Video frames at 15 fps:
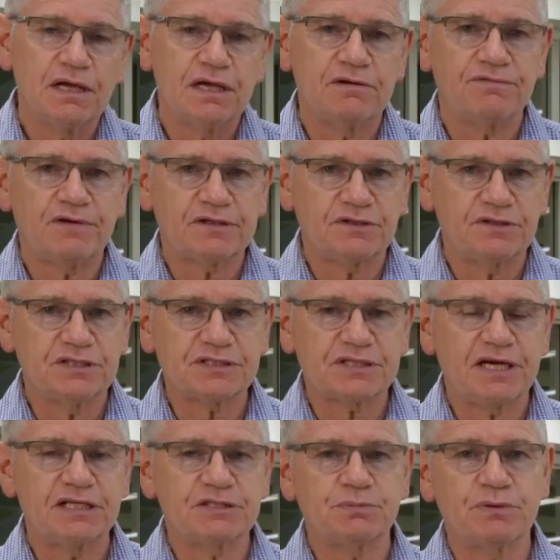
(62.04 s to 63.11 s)
In fact, in this
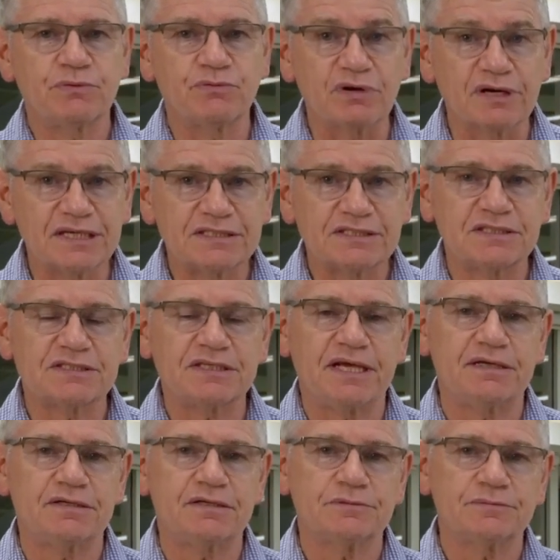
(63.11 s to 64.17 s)
case, we released the
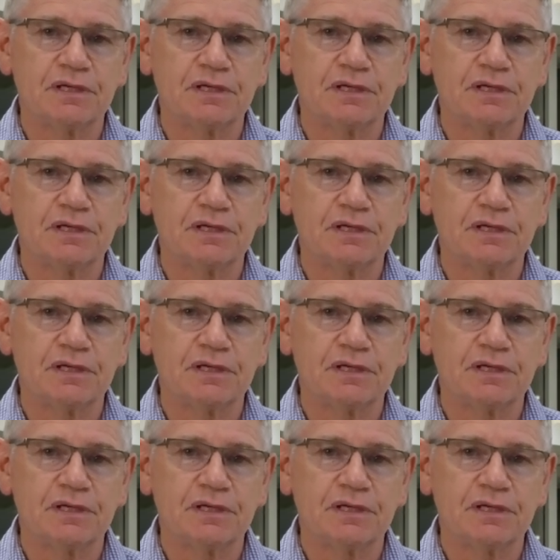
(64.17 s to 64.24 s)
tendon,